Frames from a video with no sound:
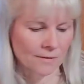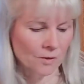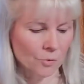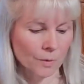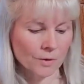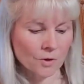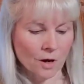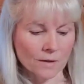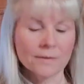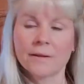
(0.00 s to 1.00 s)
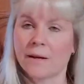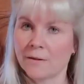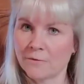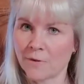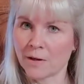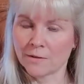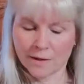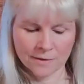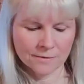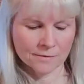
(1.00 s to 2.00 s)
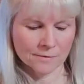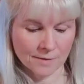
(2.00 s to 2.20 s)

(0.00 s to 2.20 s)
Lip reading: Since we talked, yes, Valentine's